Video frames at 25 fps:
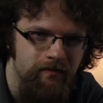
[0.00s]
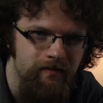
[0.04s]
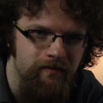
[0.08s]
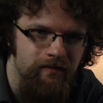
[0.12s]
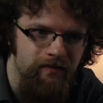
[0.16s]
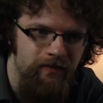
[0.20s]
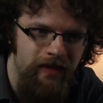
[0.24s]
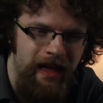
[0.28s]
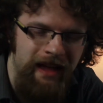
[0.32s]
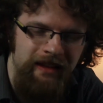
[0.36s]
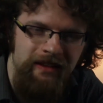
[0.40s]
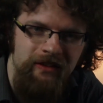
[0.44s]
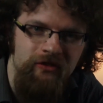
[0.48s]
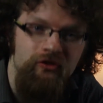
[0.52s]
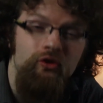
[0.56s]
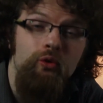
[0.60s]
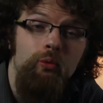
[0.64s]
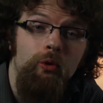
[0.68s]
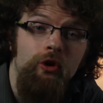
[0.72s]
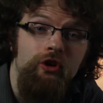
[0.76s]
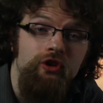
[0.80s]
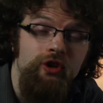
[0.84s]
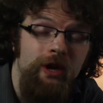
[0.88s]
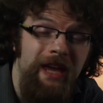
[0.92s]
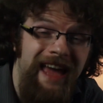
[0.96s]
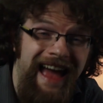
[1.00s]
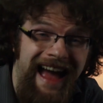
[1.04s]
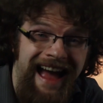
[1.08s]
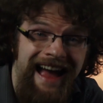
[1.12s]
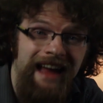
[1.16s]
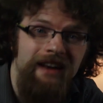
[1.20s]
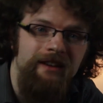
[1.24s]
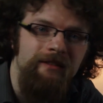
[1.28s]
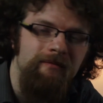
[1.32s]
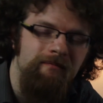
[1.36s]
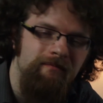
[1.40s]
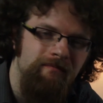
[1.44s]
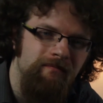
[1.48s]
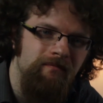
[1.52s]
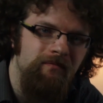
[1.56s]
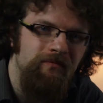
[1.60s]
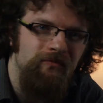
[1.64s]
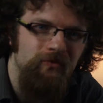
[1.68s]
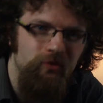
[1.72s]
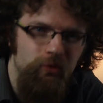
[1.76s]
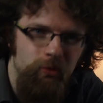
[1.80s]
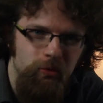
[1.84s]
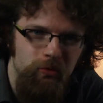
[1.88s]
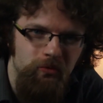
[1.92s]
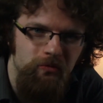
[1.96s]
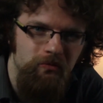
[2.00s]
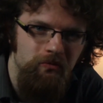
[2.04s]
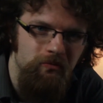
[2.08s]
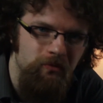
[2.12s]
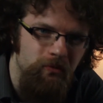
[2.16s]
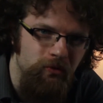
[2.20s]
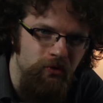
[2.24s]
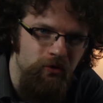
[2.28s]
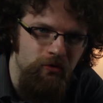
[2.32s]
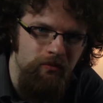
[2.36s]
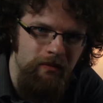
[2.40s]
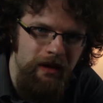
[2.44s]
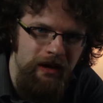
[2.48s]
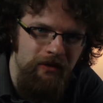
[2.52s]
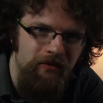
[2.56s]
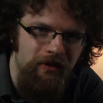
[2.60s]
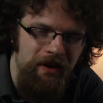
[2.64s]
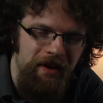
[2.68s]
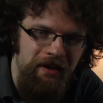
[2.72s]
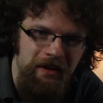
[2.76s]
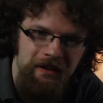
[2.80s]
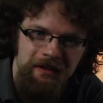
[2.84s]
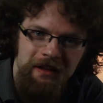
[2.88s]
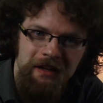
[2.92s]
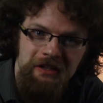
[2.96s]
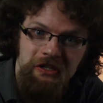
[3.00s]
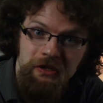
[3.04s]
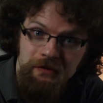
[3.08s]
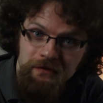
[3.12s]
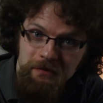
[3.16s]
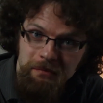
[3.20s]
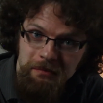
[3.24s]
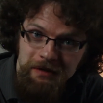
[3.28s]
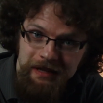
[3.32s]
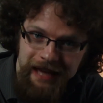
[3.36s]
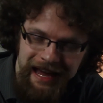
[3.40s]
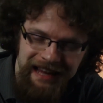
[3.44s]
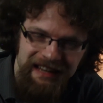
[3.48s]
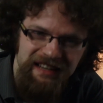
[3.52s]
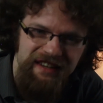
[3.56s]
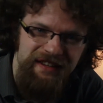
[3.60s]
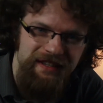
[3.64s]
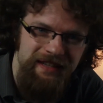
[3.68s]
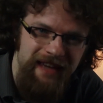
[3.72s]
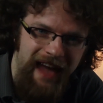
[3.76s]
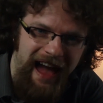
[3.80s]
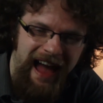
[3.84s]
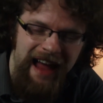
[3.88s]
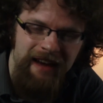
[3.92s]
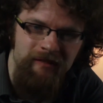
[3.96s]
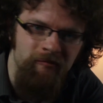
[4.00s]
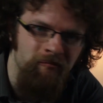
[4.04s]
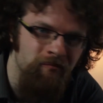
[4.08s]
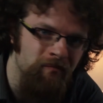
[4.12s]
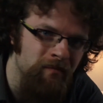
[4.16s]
that is the word Khan. You may recognize it from Genghis Khan.